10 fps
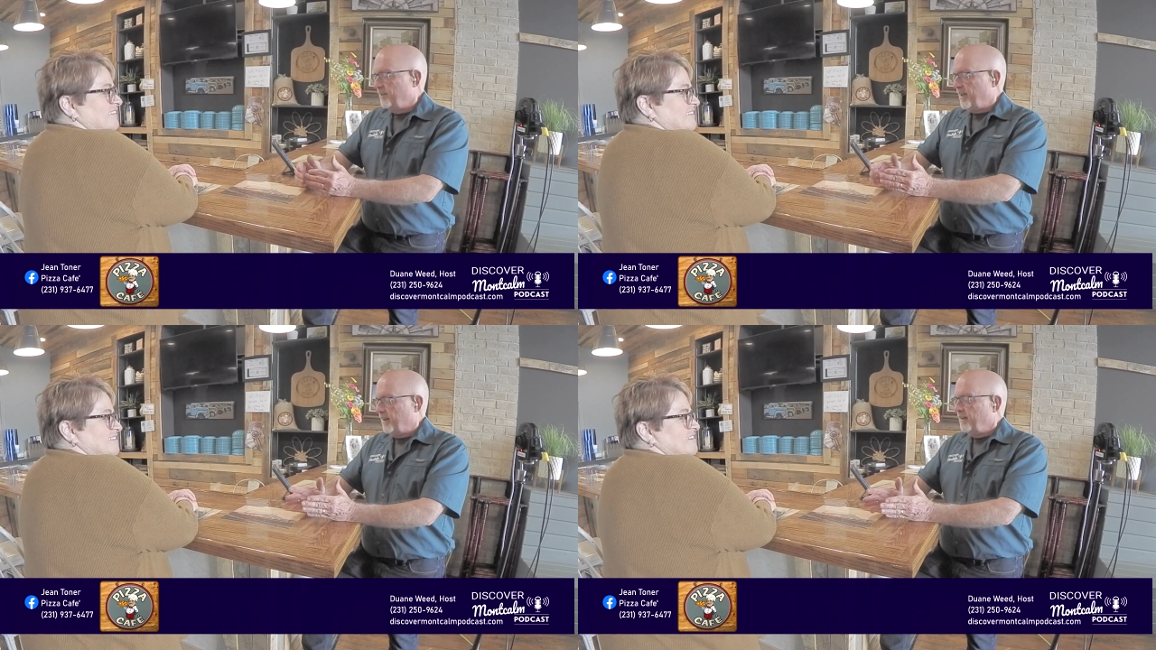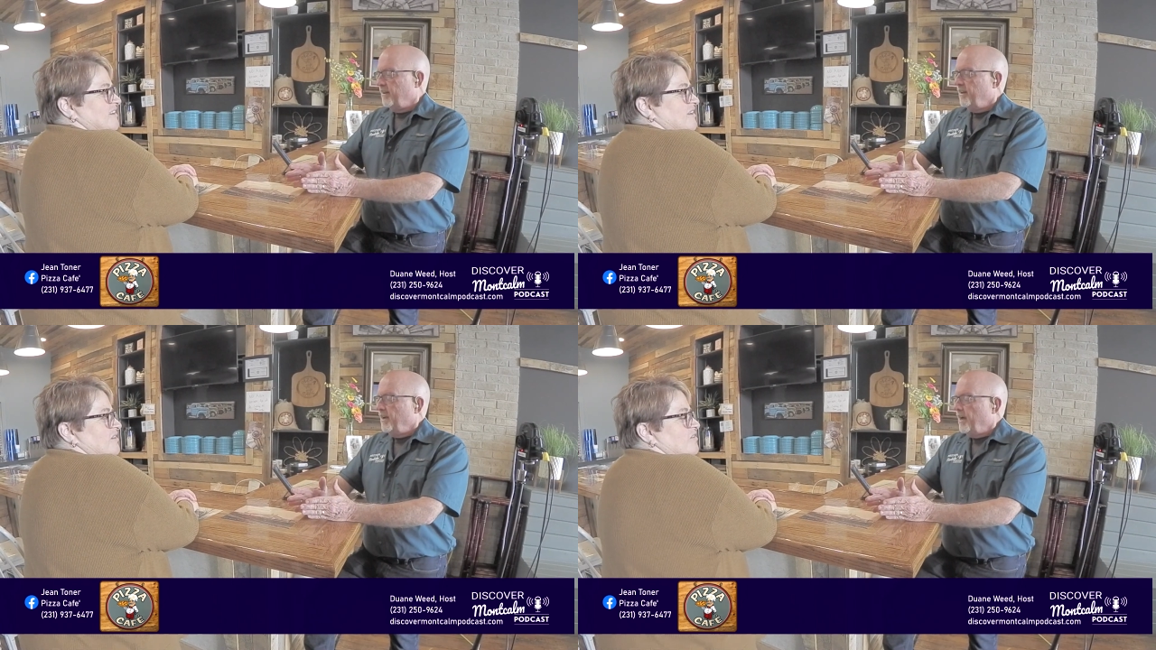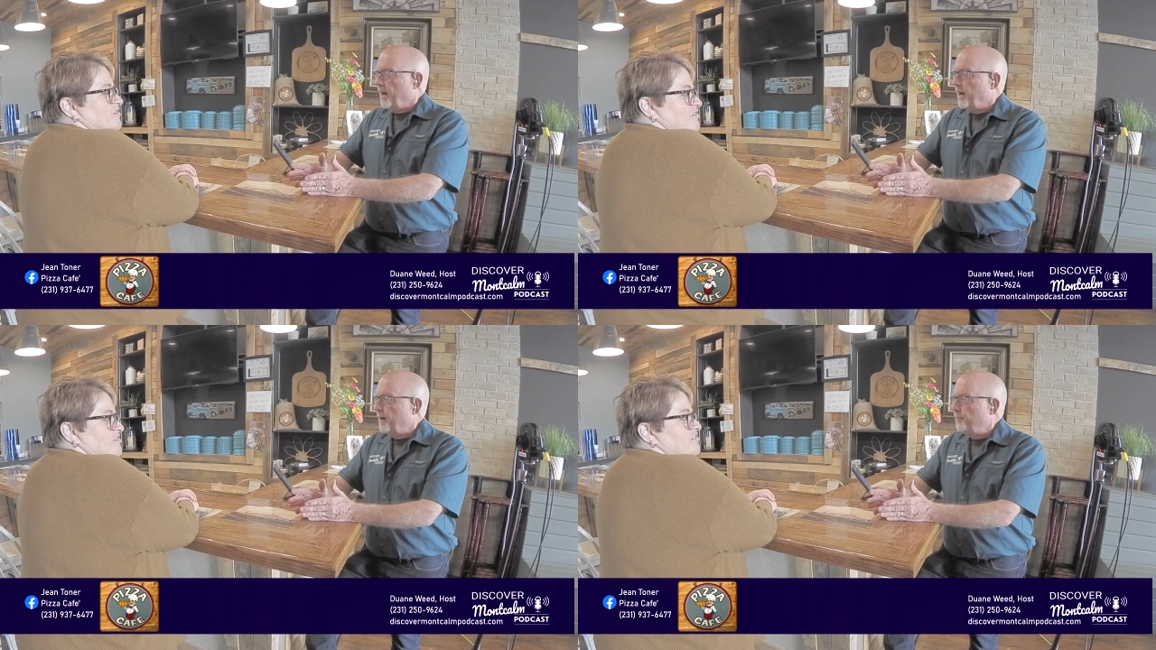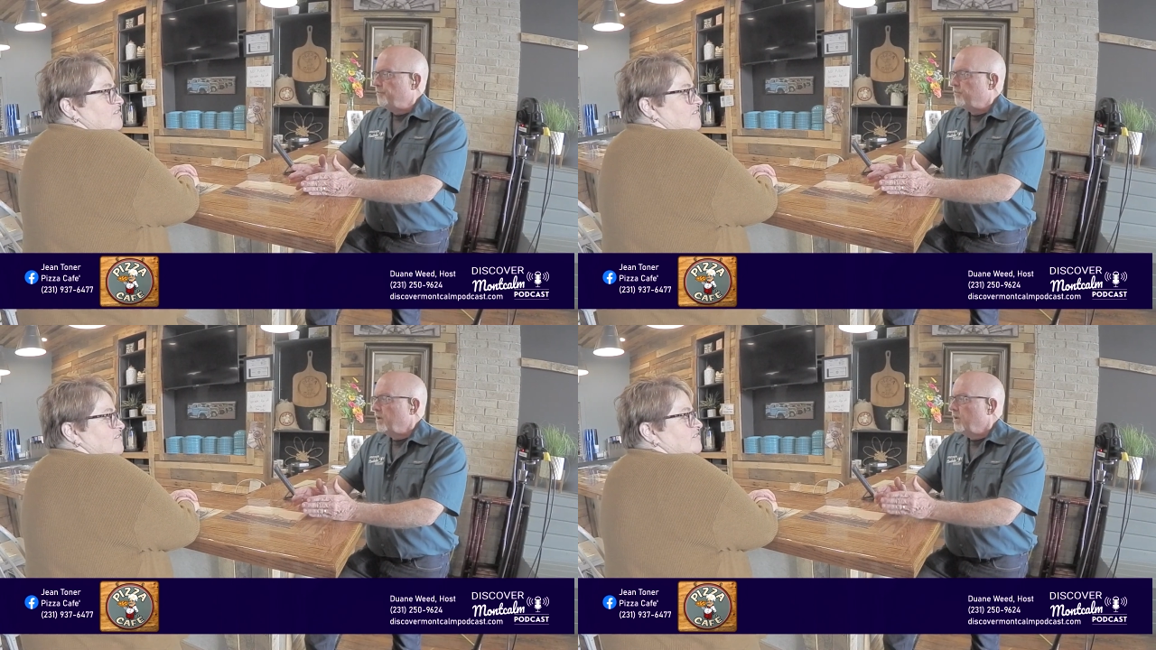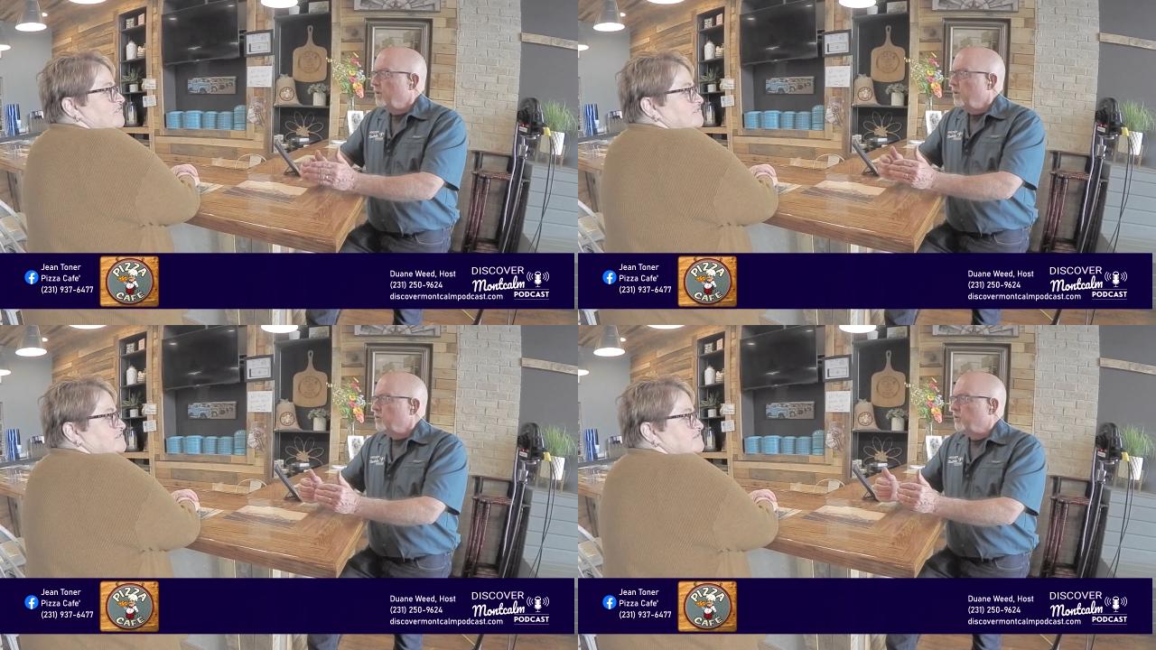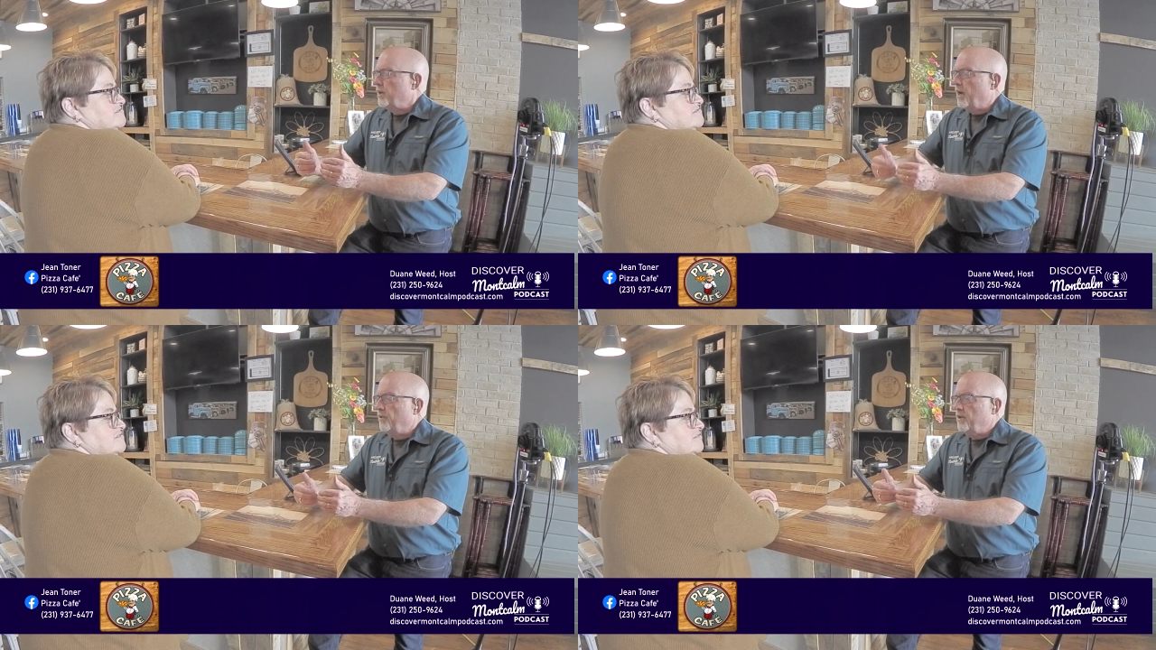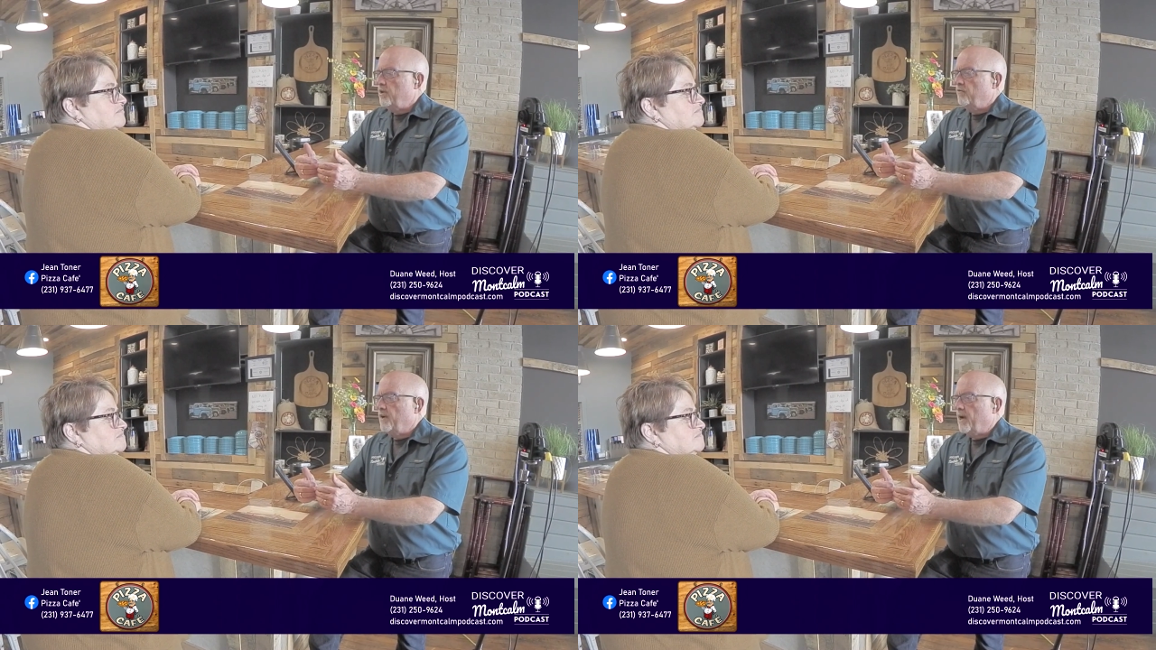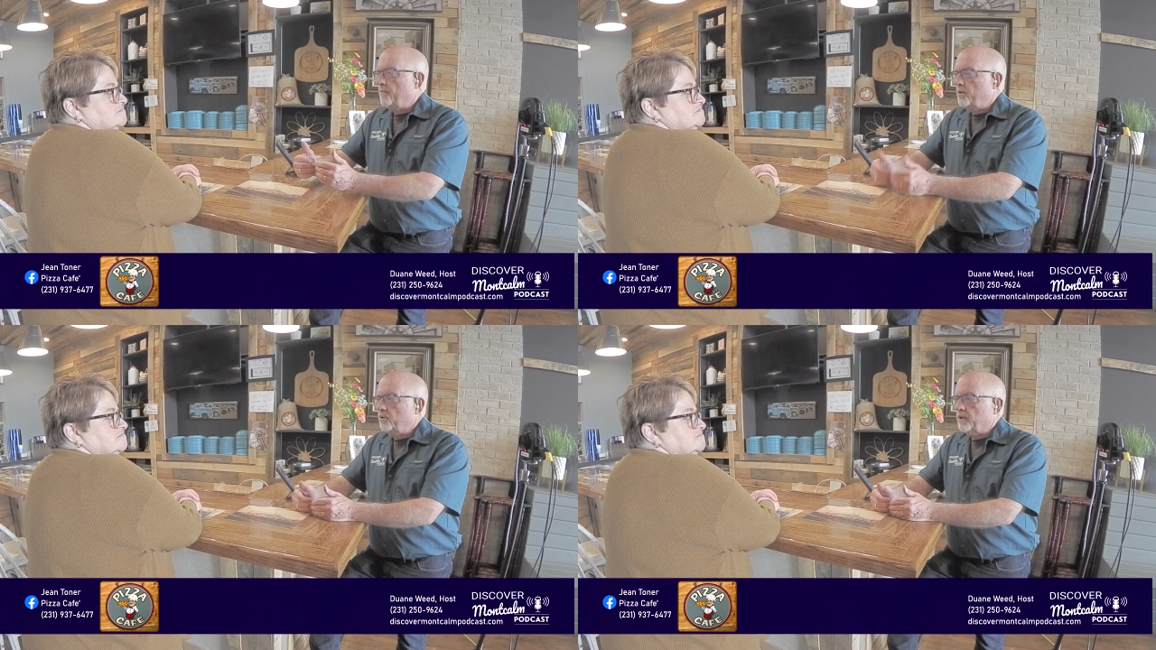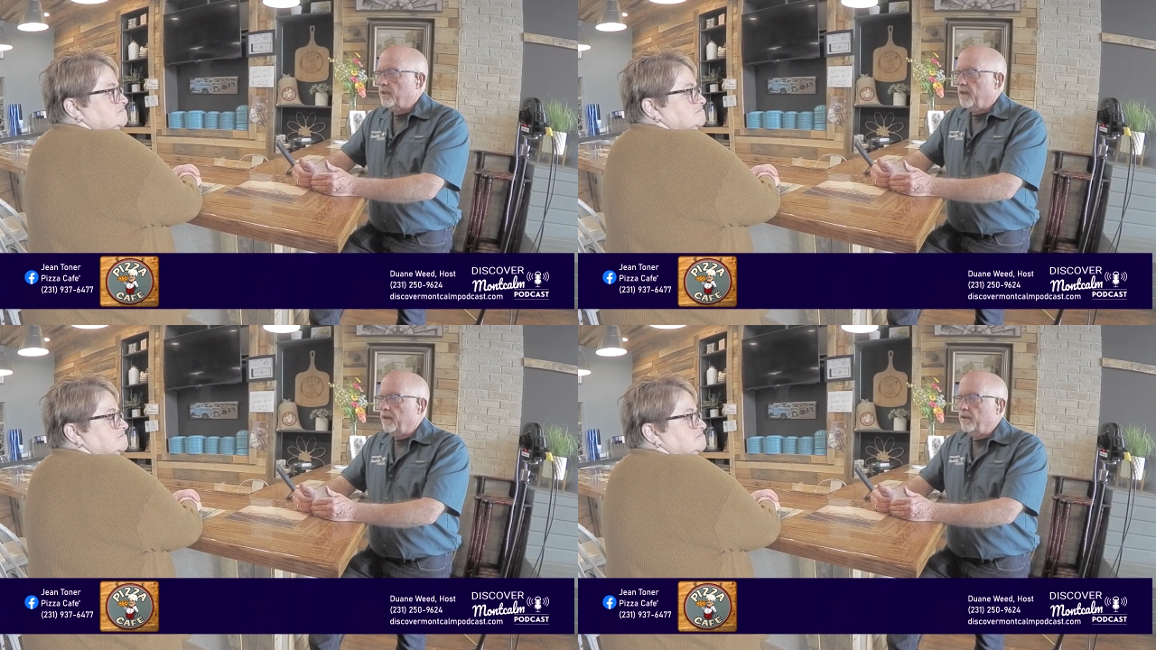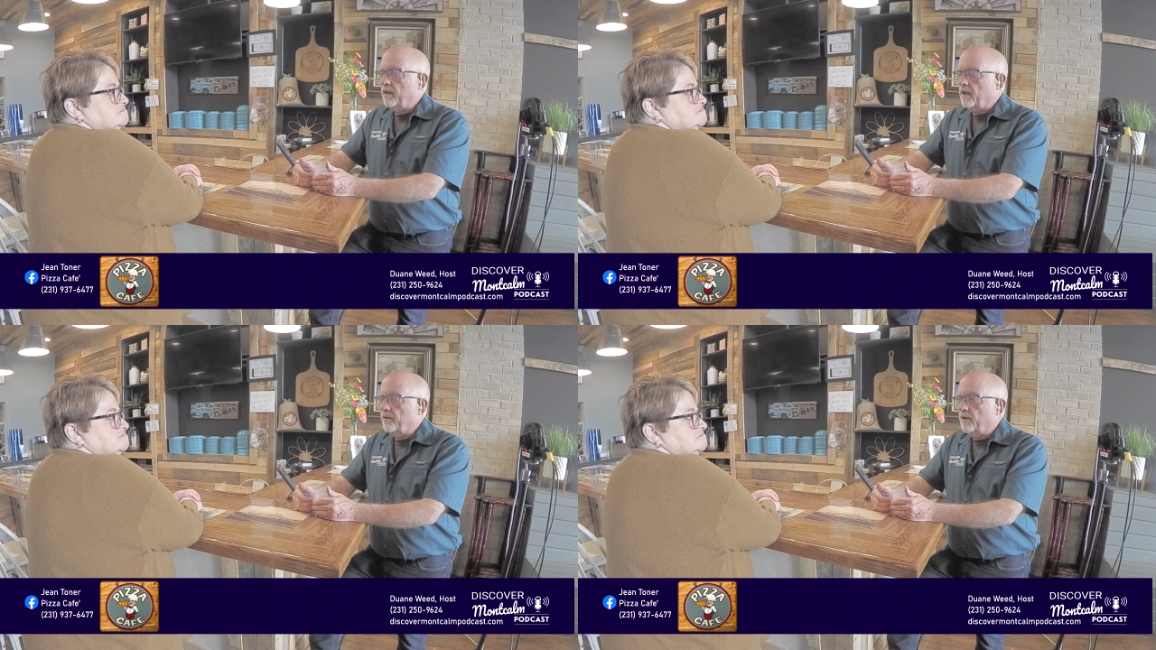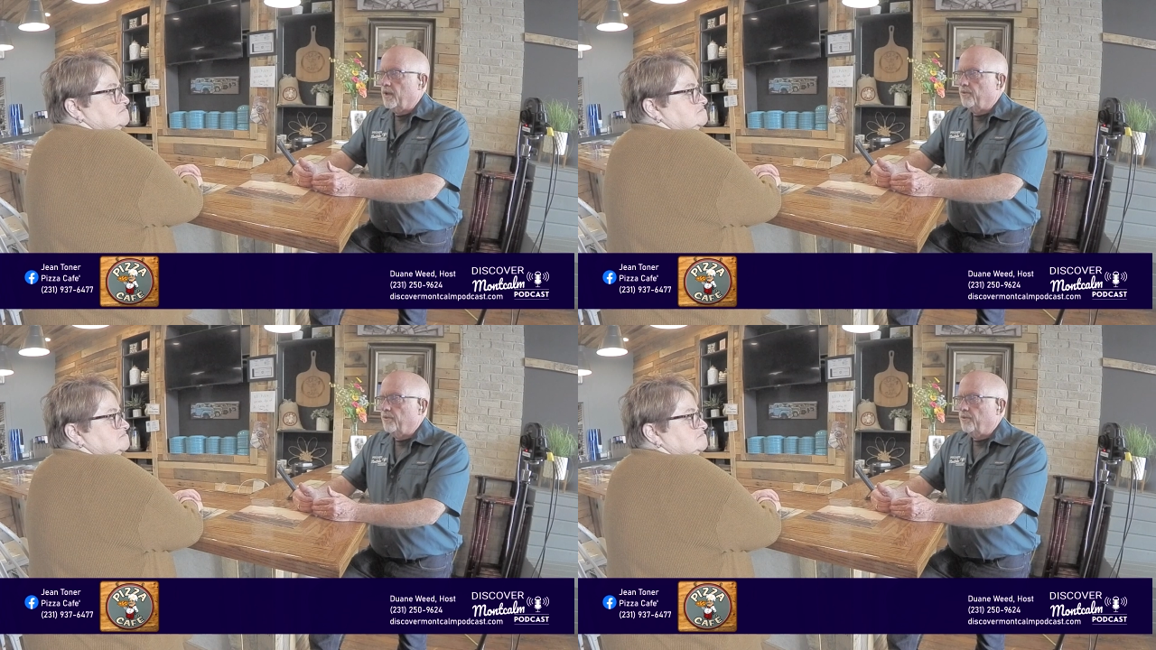Speaker 1: to that. Um, so now that you've got music on, on,